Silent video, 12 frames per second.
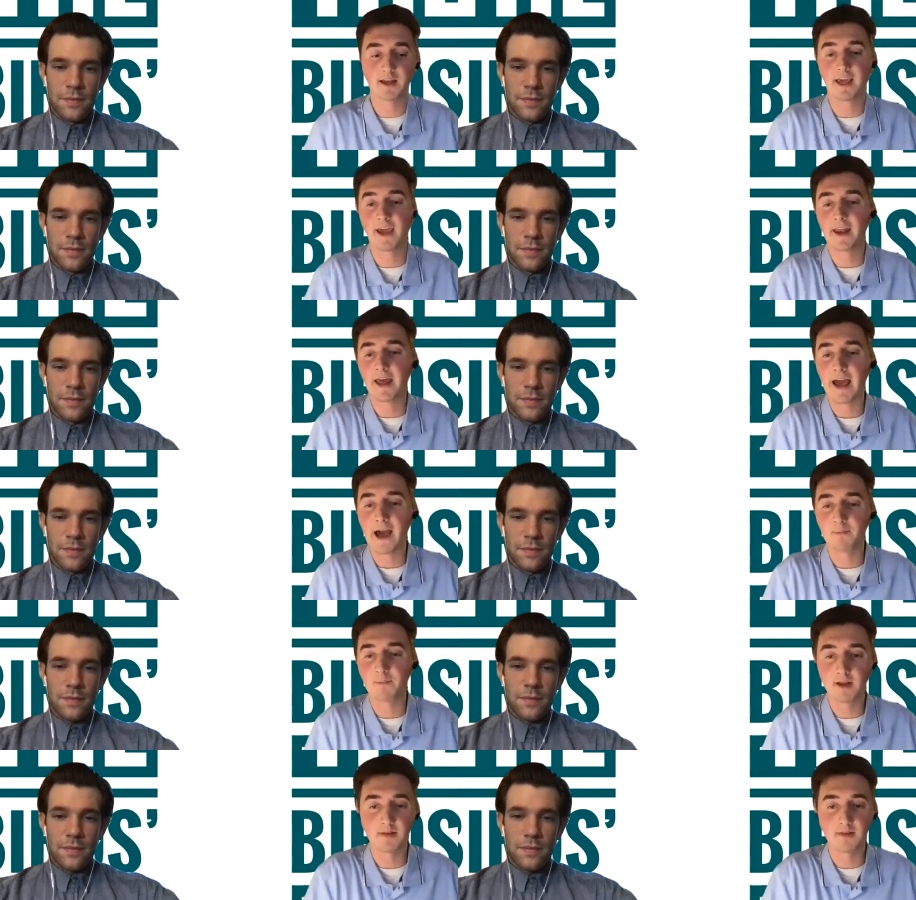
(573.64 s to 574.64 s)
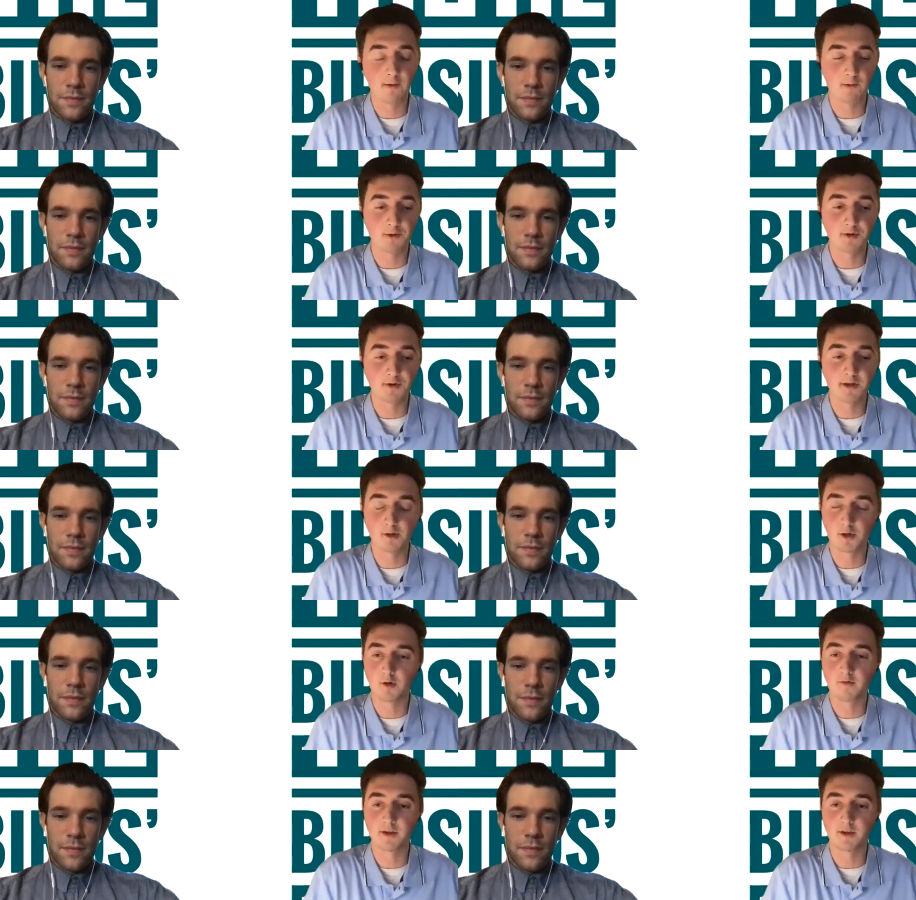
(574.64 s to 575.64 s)
Speaker 1: can't happen. And they really need to
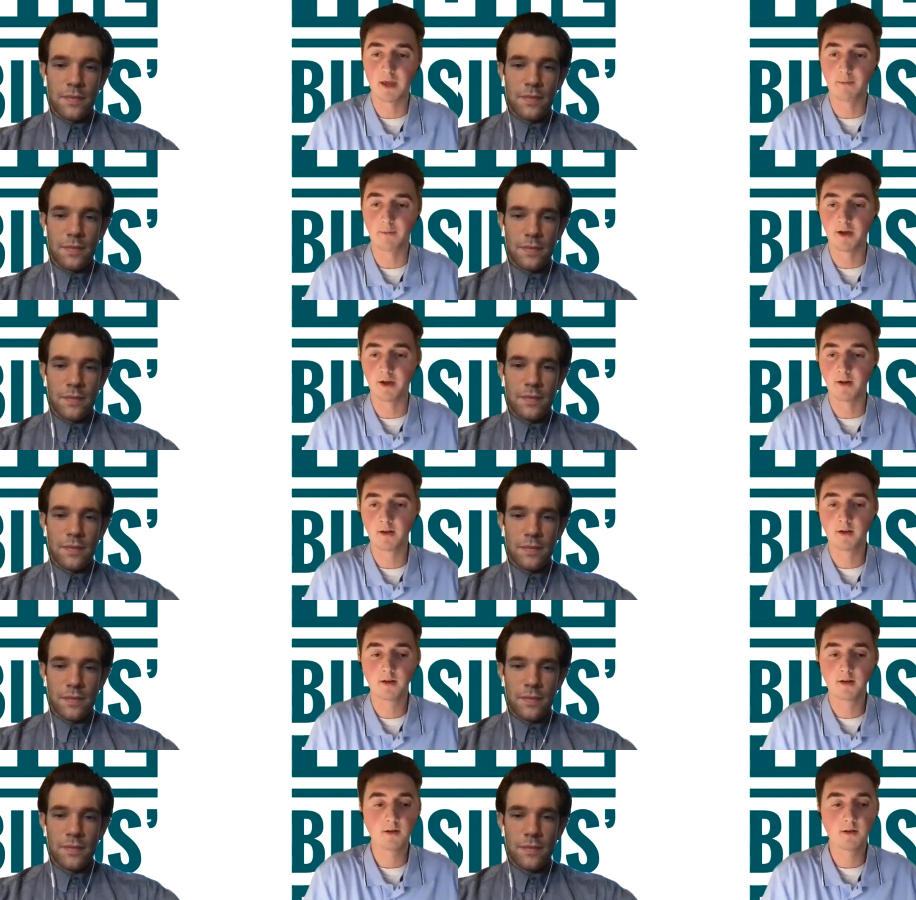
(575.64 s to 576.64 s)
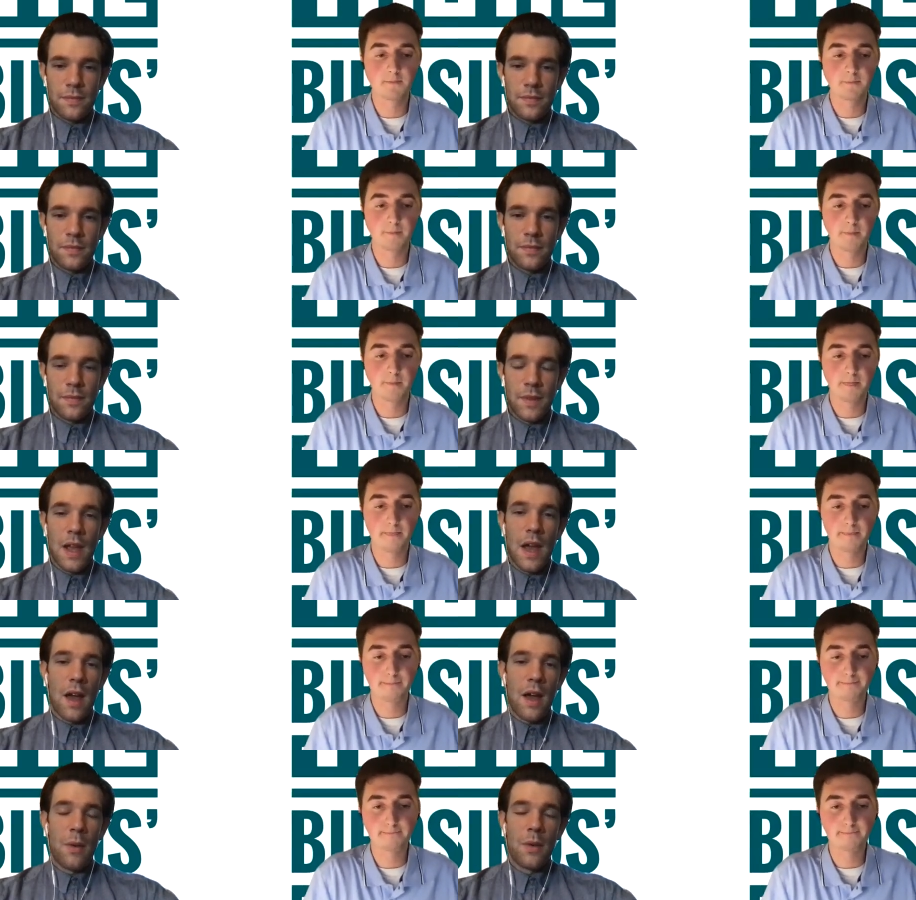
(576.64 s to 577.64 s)
look over the game plan.
Speaker 2: Yeah,
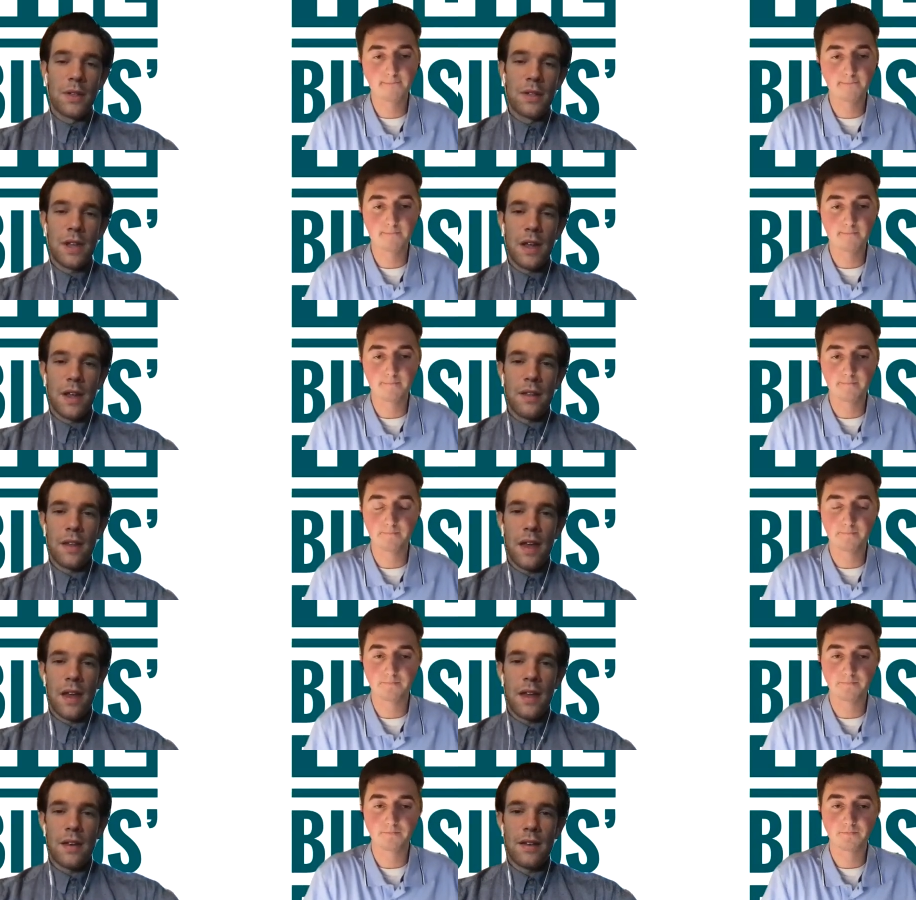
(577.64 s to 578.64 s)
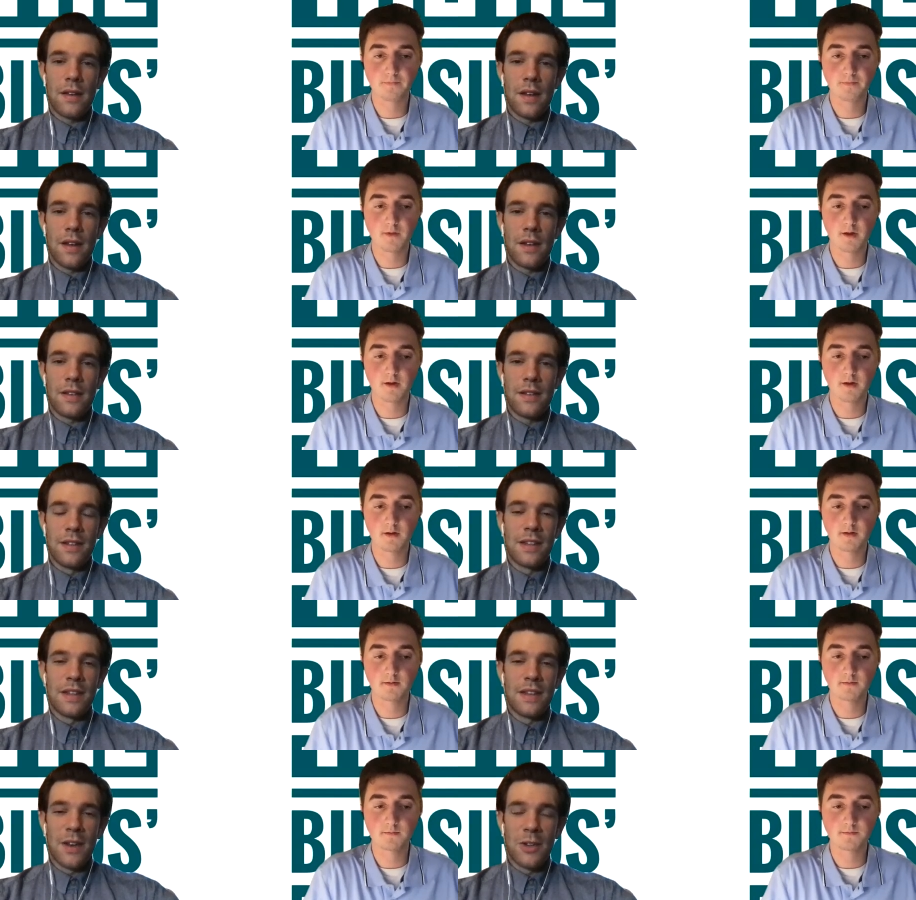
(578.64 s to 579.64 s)
I will say that, listen,
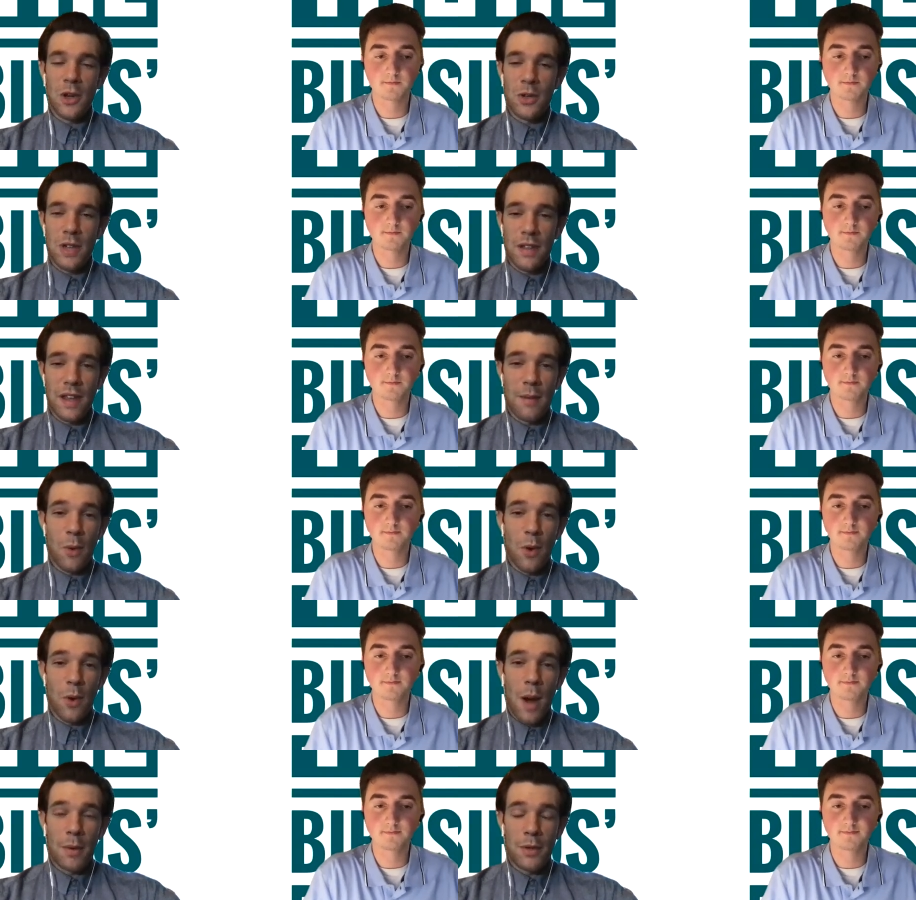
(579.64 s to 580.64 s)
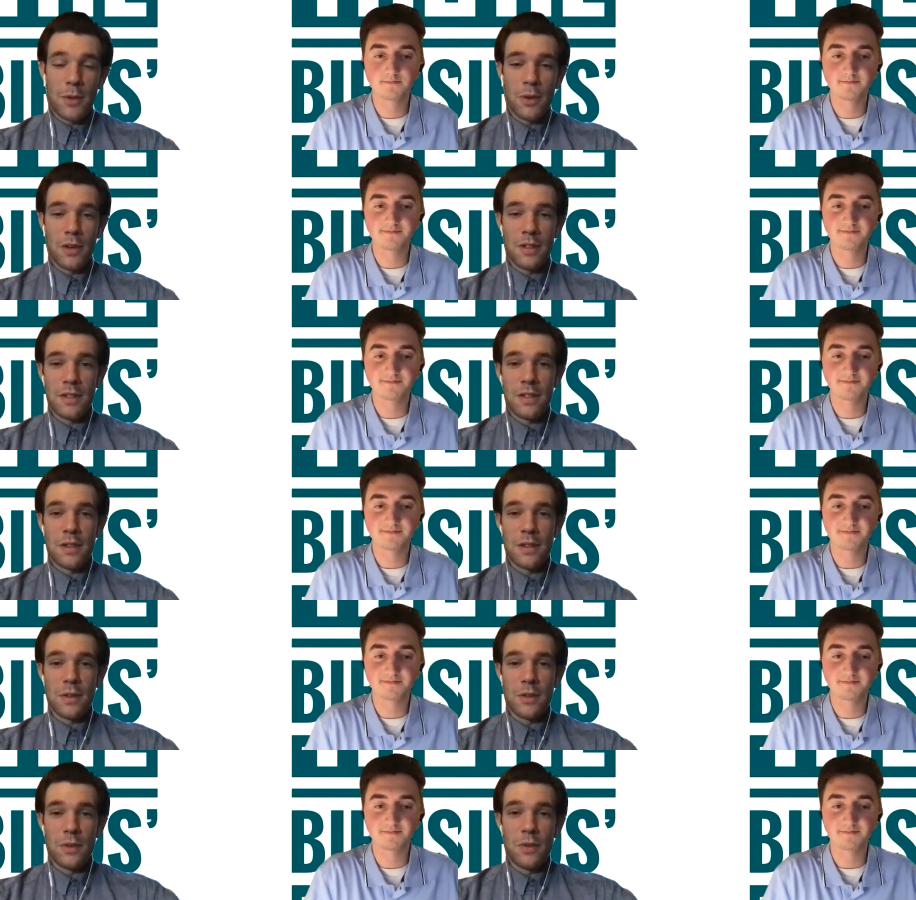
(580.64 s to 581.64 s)
Daniel Jones, I think he had more opportunities
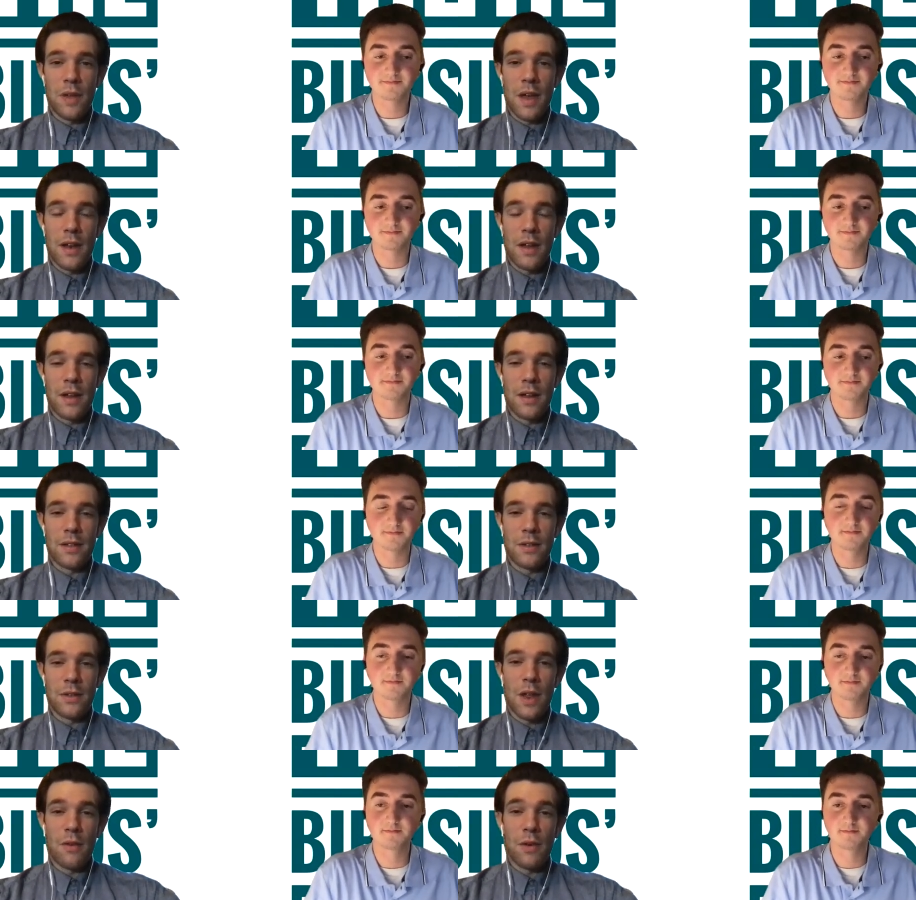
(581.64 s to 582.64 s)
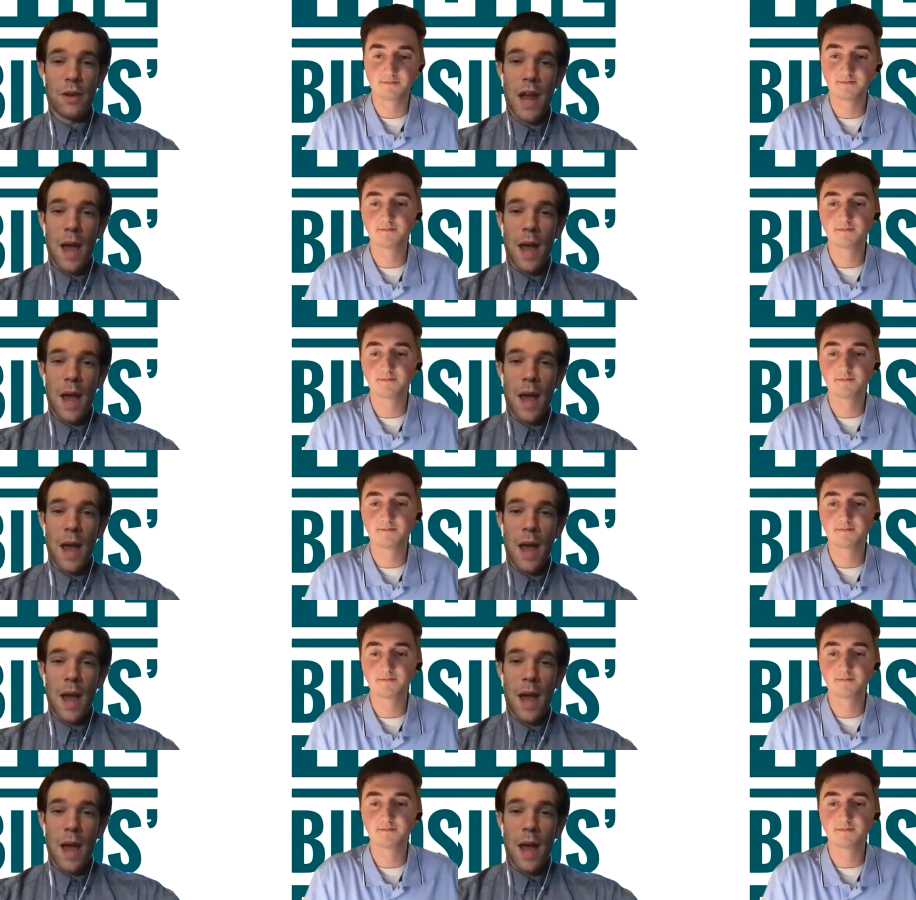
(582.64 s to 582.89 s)
to do that read